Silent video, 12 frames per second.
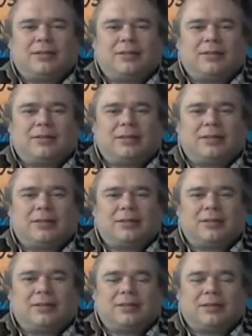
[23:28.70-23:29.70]

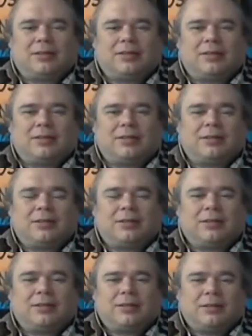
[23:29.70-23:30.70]

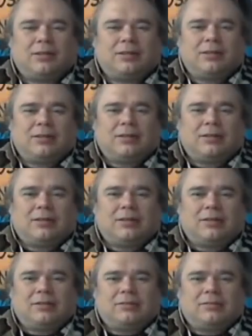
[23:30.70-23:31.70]

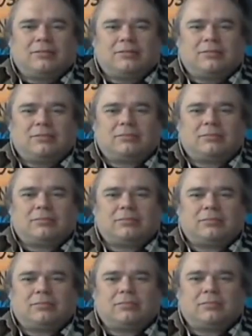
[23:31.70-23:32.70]

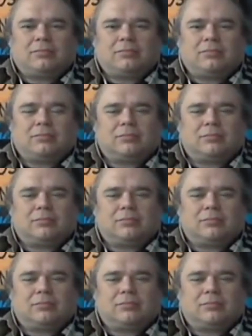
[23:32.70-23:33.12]
[no speech]